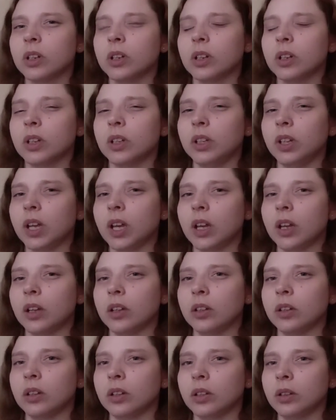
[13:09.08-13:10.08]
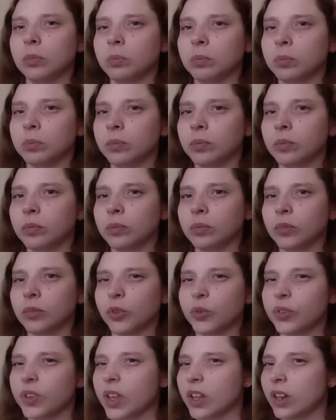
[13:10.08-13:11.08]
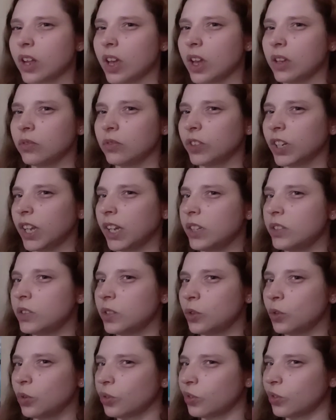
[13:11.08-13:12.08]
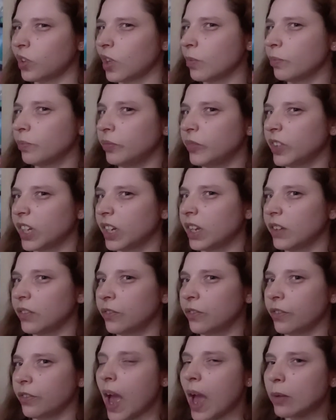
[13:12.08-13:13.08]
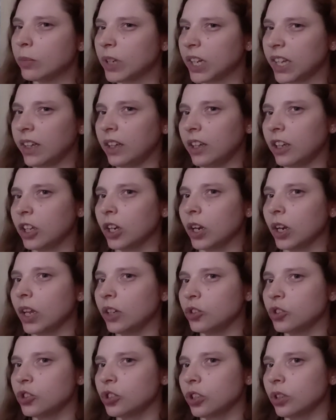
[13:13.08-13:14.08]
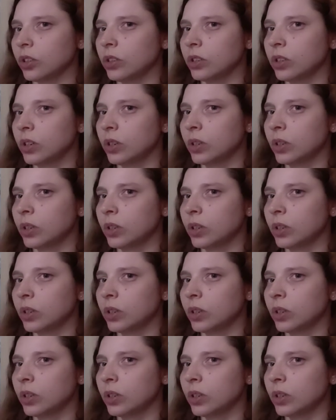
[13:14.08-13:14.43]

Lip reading: Yeah. Was they like related or some family connection?